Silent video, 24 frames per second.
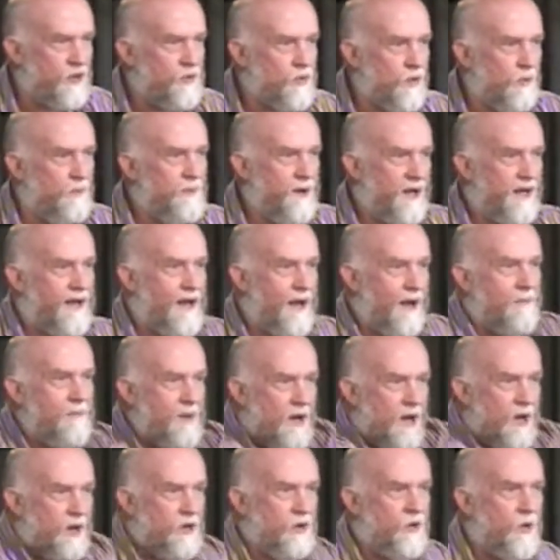will become
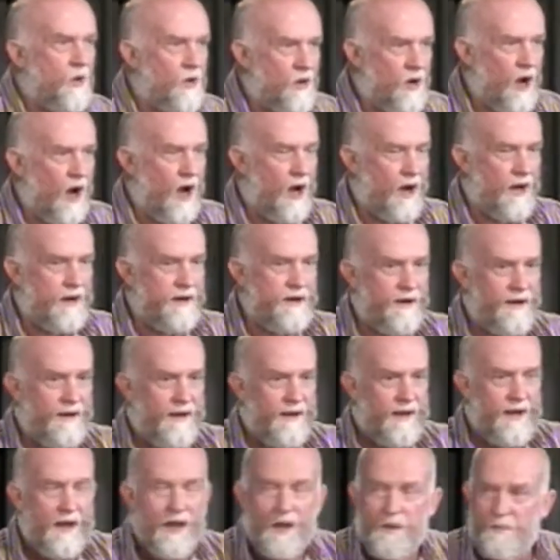your God.
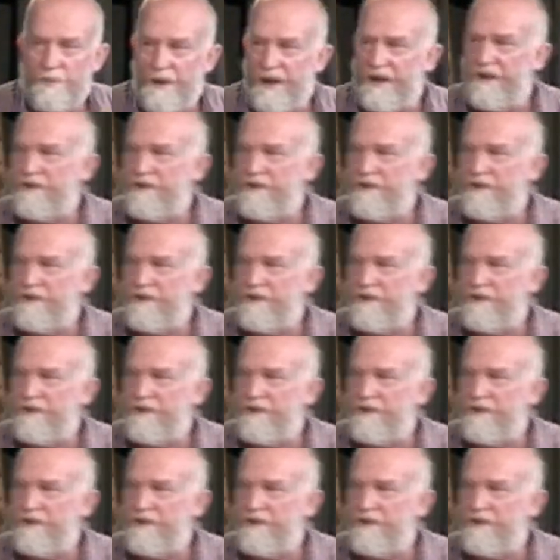But if